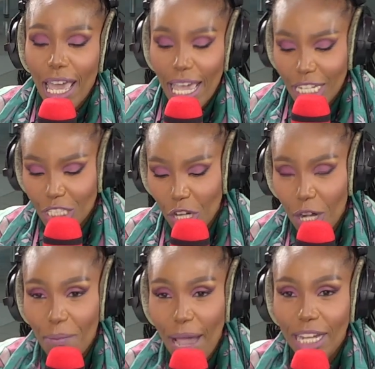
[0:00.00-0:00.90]
H
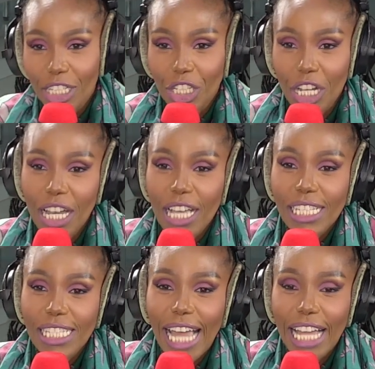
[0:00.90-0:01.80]
R Manager,
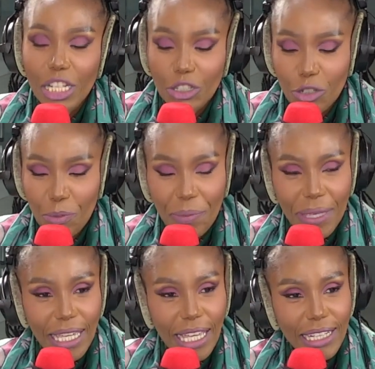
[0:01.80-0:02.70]
Standard Group
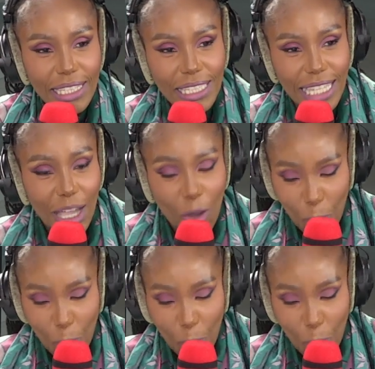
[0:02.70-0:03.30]
P L C.